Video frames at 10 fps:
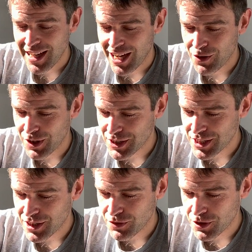I rushed
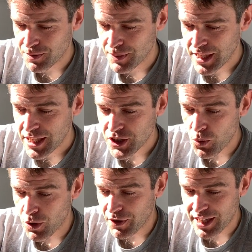into the room.
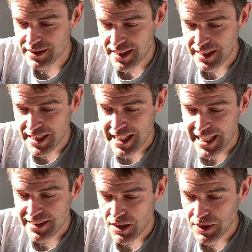"Don't worry," I said.
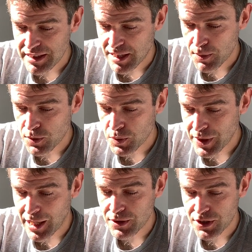"It's only Tibbles
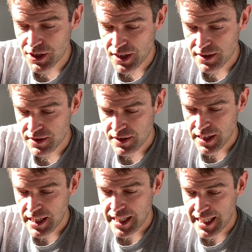without a shirt."
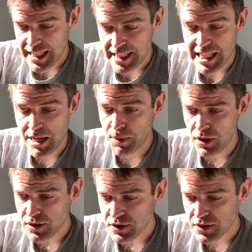
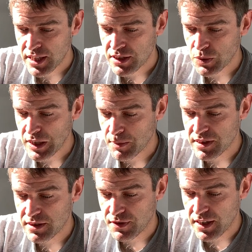"Tibbles?" squeaked
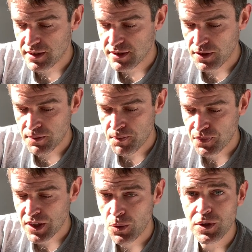Mrs. Featherstone.
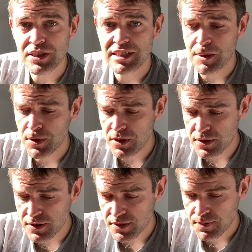"What is
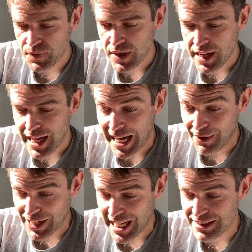Tibbles?"
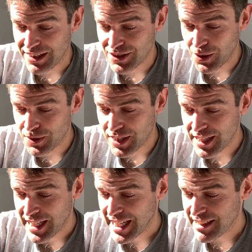"Our cat," I told her.
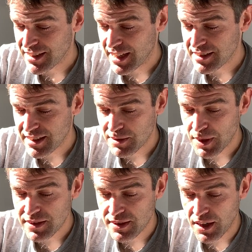"It died 6
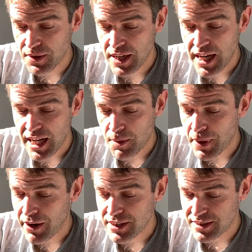months ago, and I
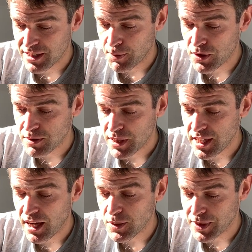buried it at the bottom of the
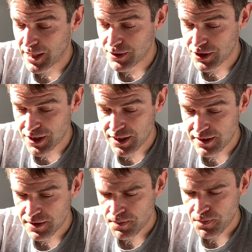yard without a shirt."